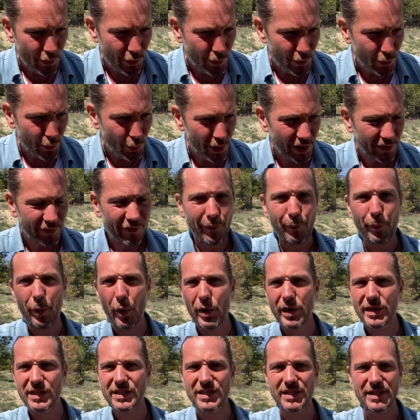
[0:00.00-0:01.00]
with
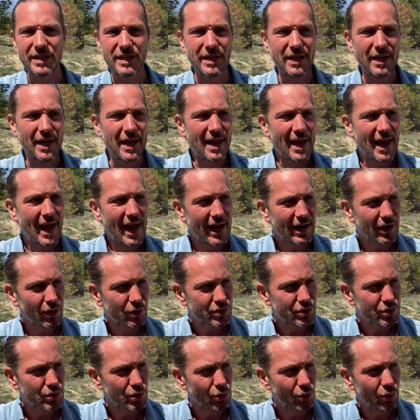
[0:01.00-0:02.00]
poesy and
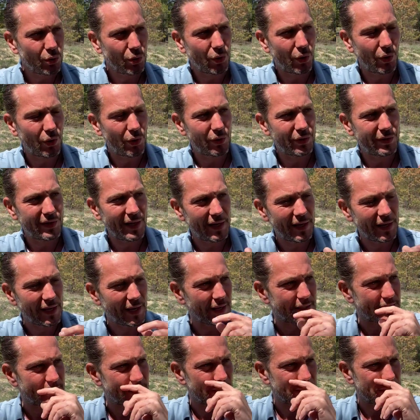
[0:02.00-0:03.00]
also
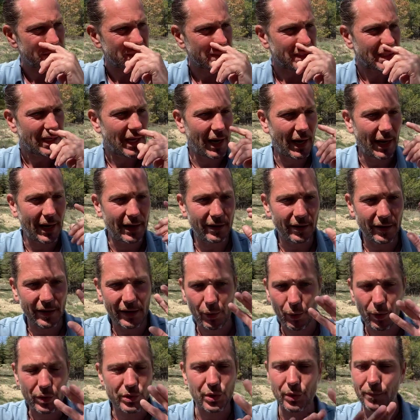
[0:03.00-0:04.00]
delicatesse, and it
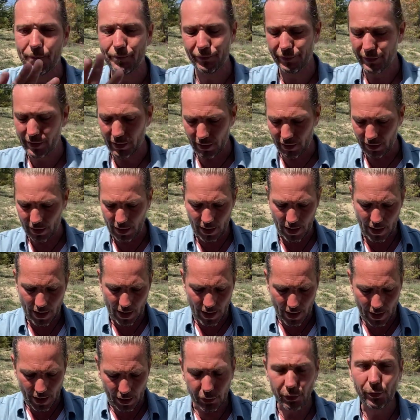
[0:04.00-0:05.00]
was
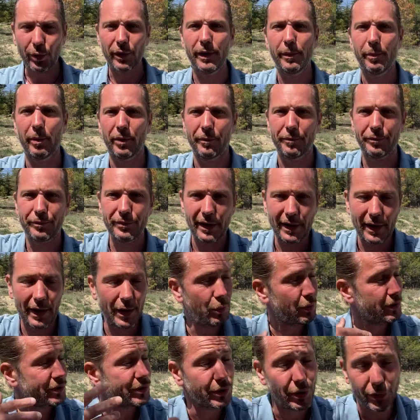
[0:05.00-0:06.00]
incredible. It
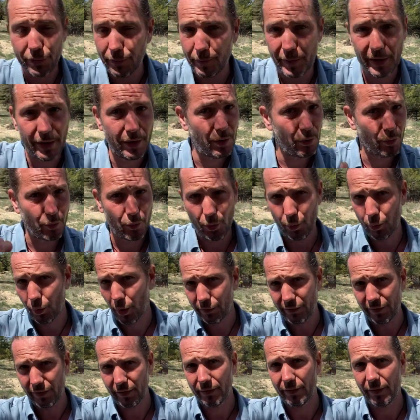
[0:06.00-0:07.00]
was not me who
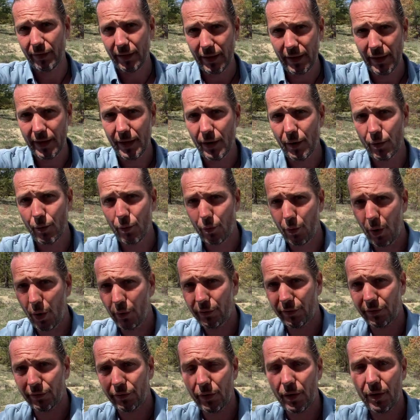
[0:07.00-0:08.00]
wrote it. He
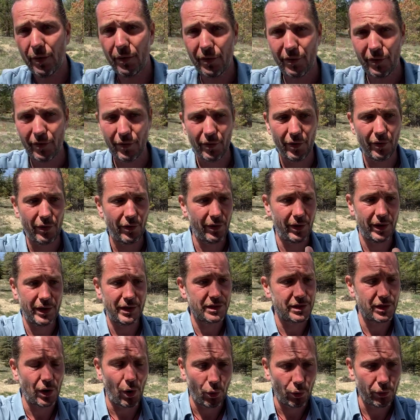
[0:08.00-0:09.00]
wrote
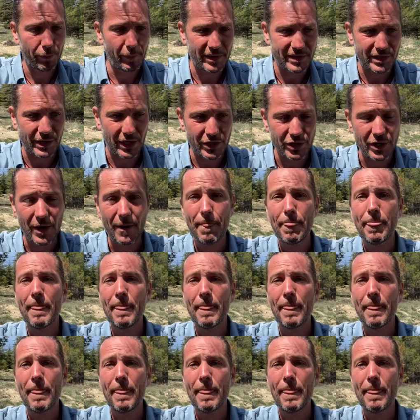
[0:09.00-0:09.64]
his own message.